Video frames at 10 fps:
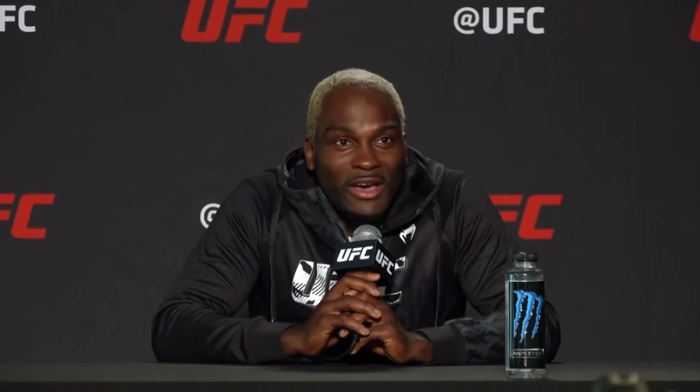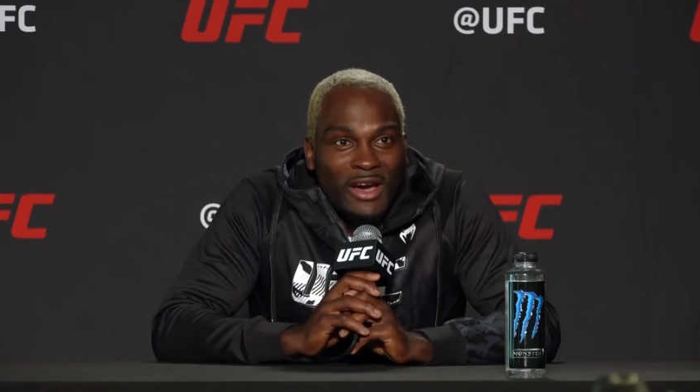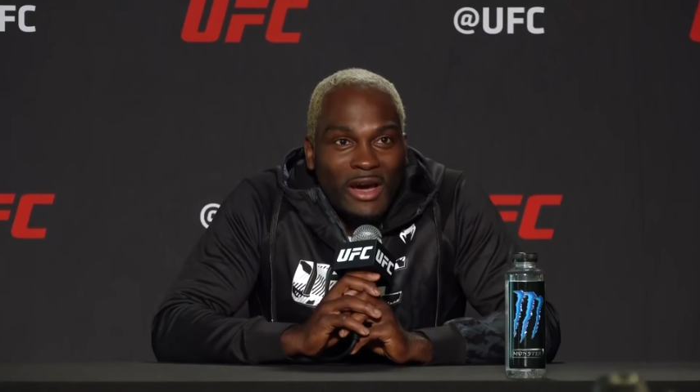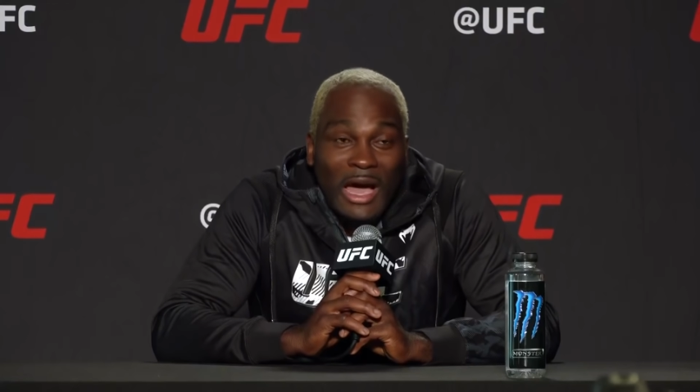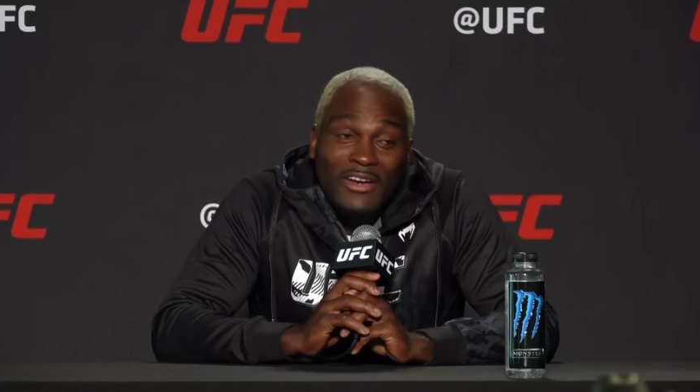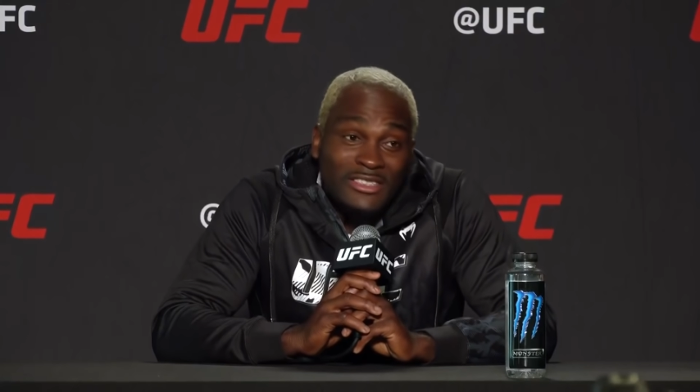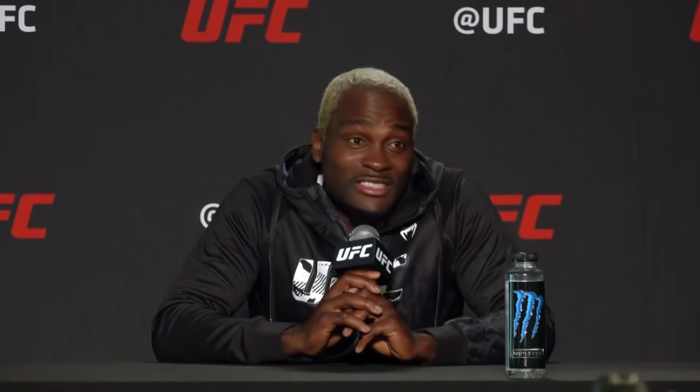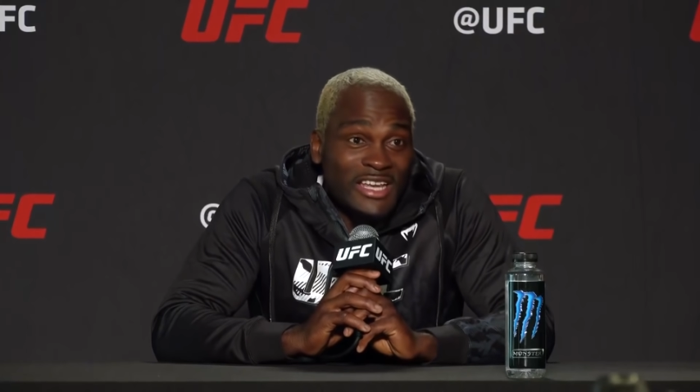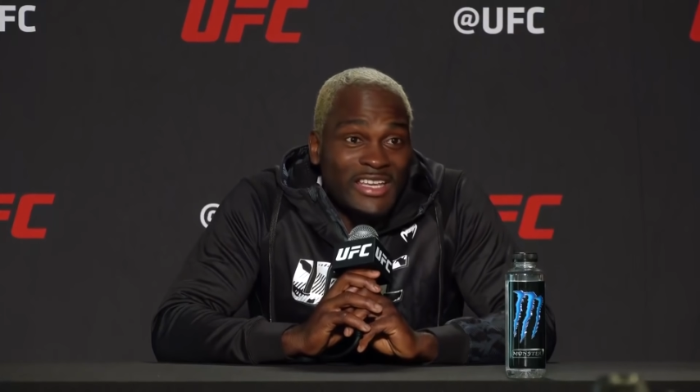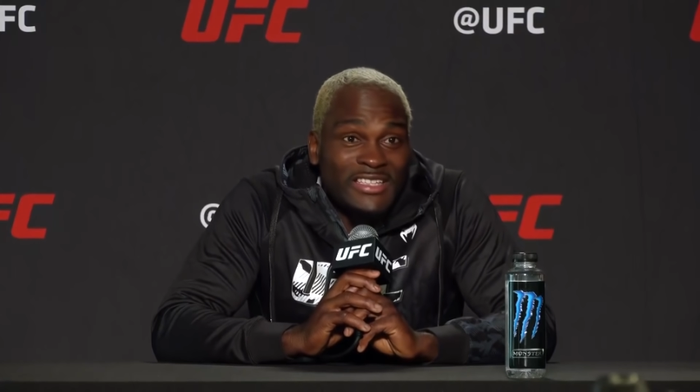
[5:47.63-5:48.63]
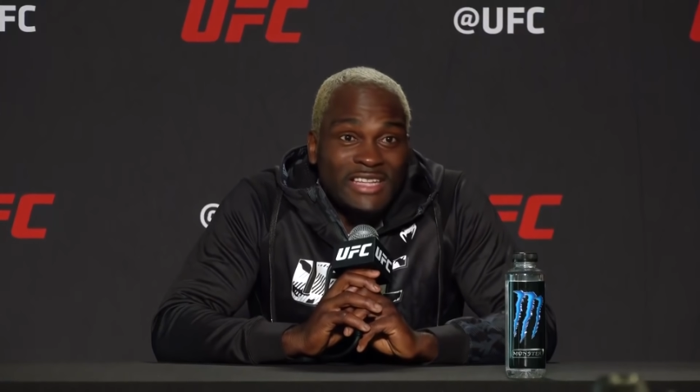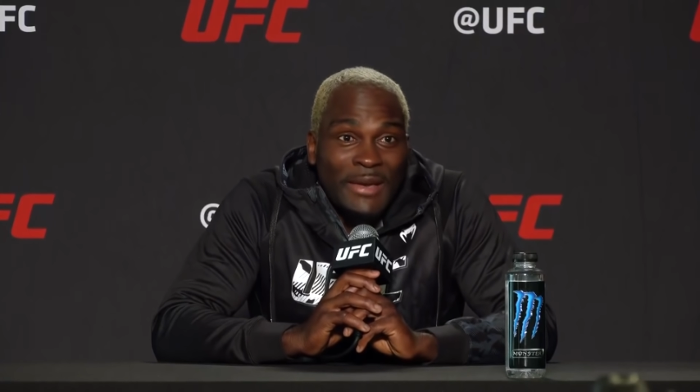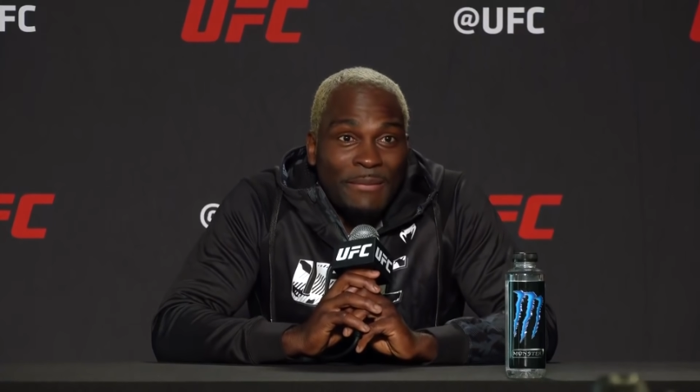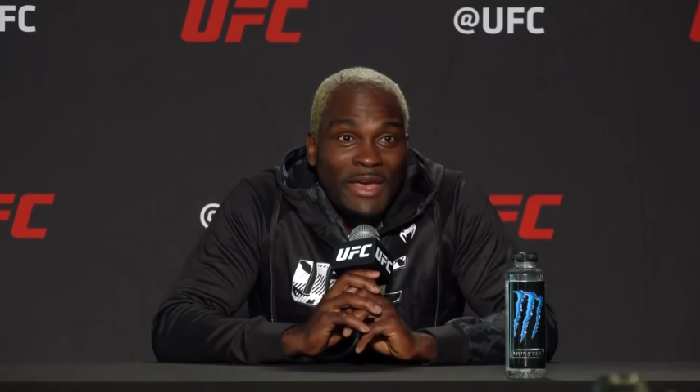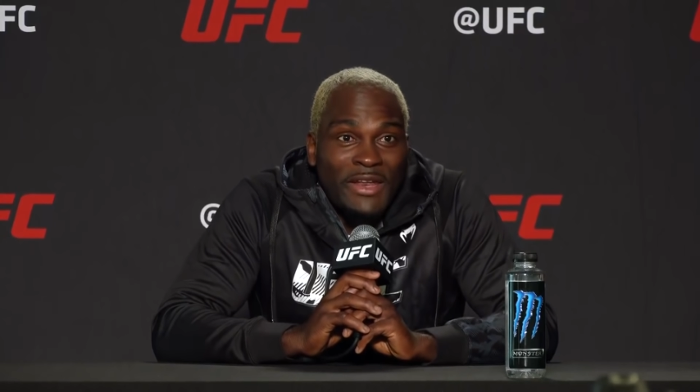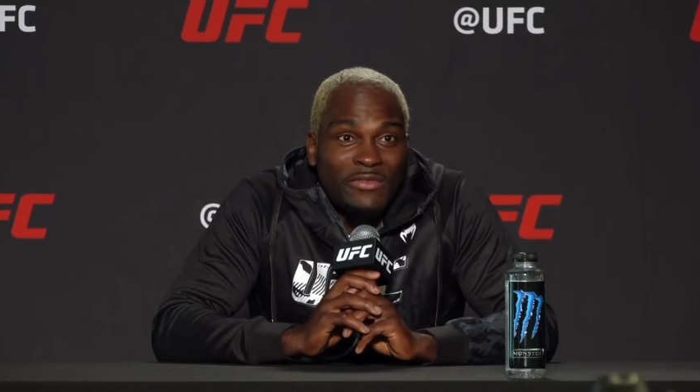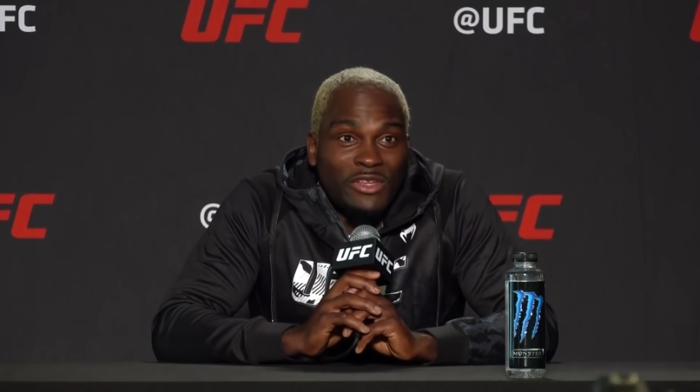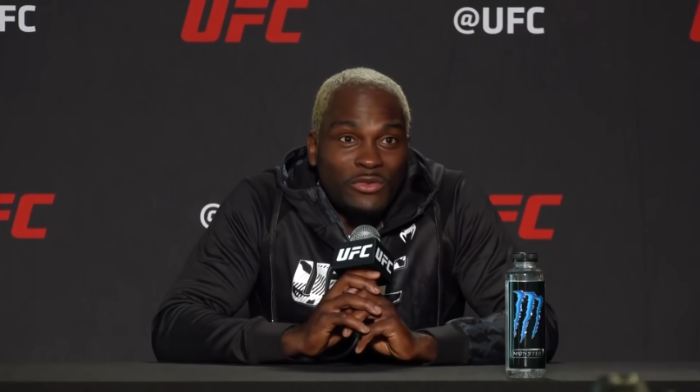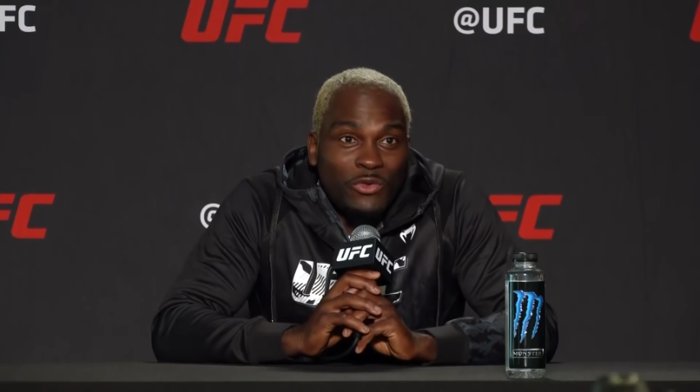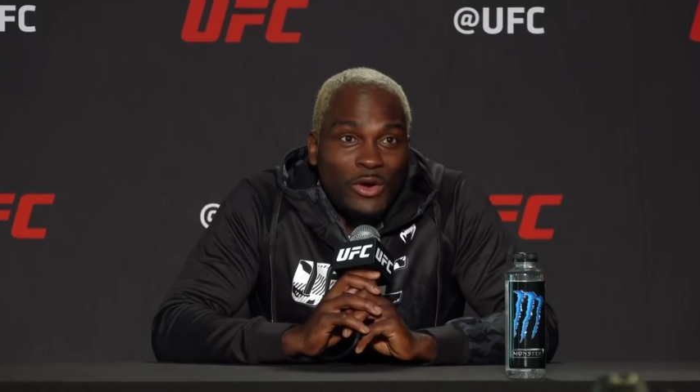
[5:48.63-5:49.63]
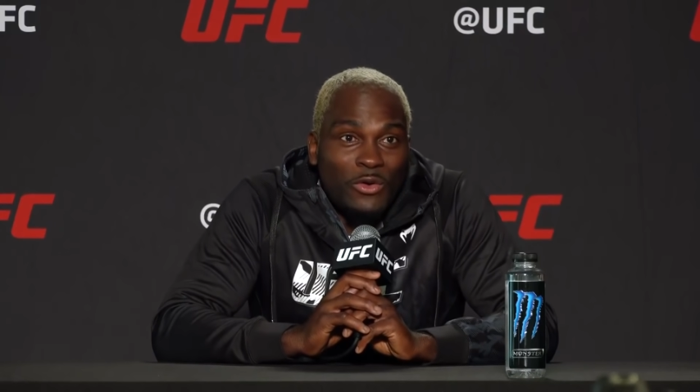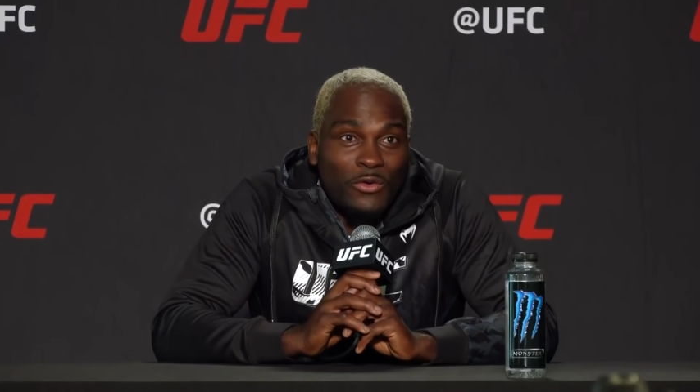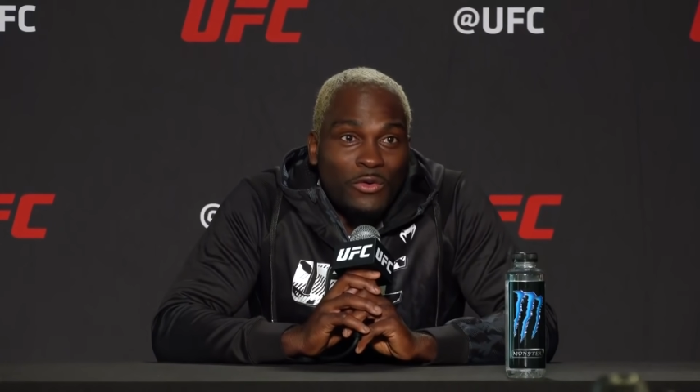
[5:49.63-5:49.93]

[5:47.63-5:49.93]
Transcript: Uh, I understand he's like, man, if this fight,